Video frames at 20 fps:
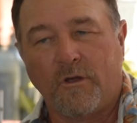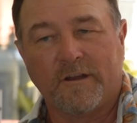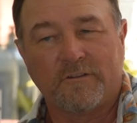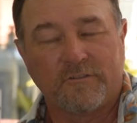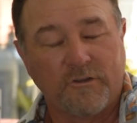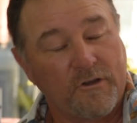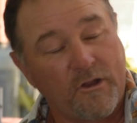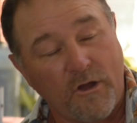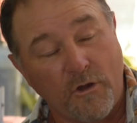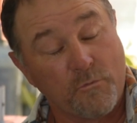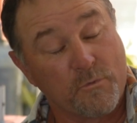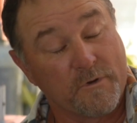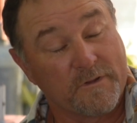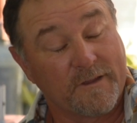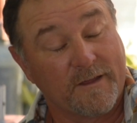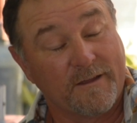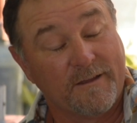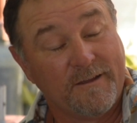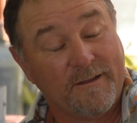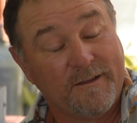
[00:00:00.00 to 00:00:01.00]
like to know
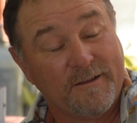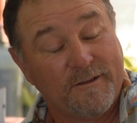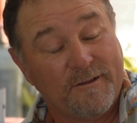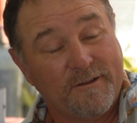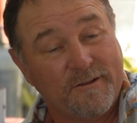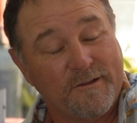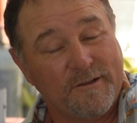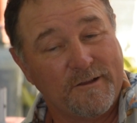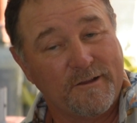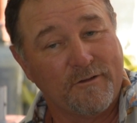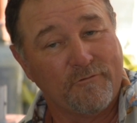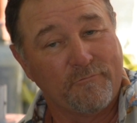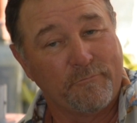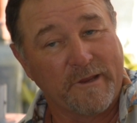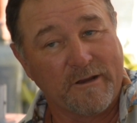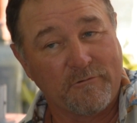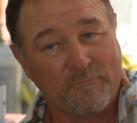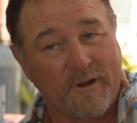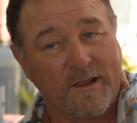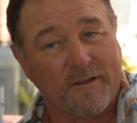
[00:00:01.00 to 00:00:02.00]
whether you've
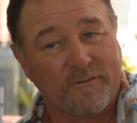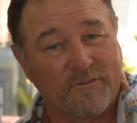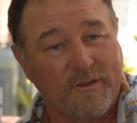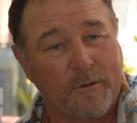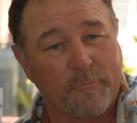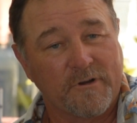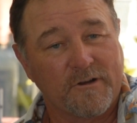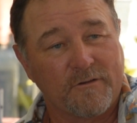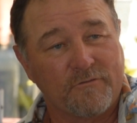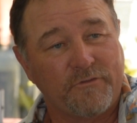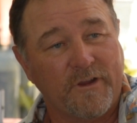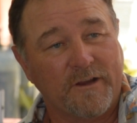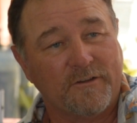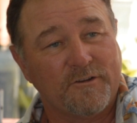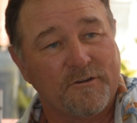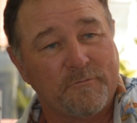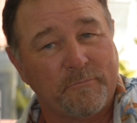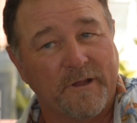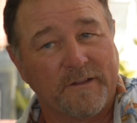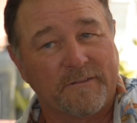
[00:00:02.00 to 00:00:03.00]
been around someone
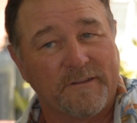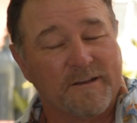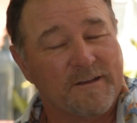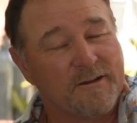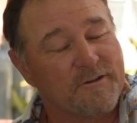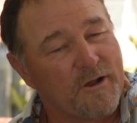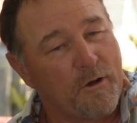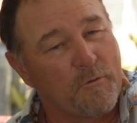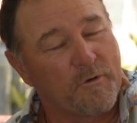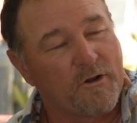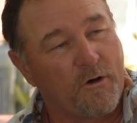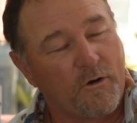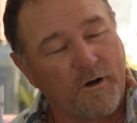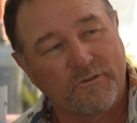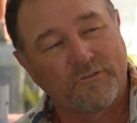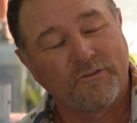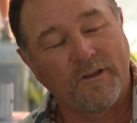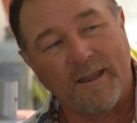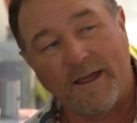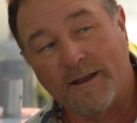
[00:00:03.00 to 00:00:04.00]
infected, but then you don't want to
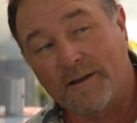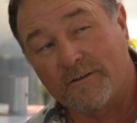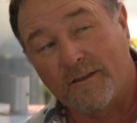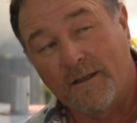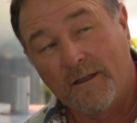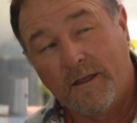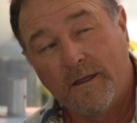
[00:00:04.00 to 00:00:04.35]
isolate